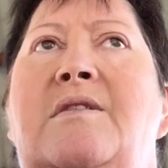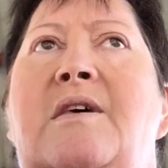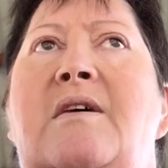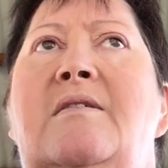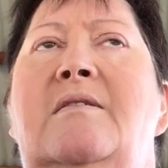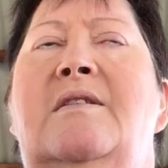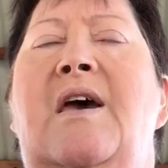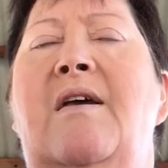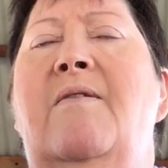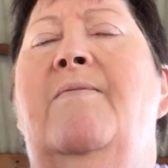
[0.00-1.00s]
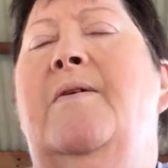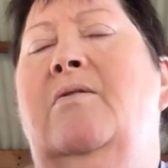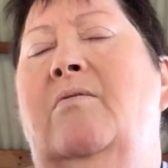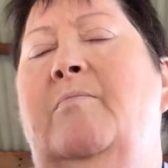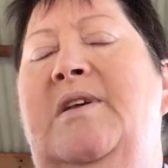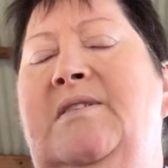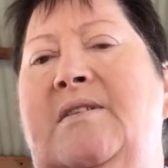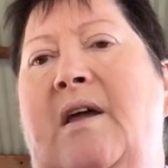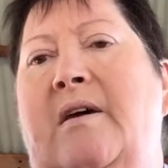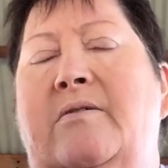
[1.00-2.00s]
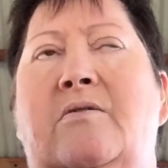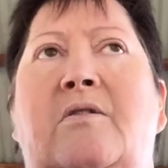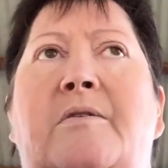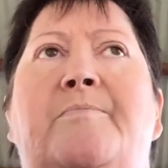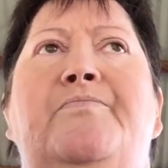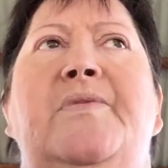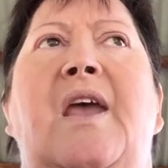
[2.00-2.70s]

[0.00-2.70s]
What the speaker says: that they feel missed out on.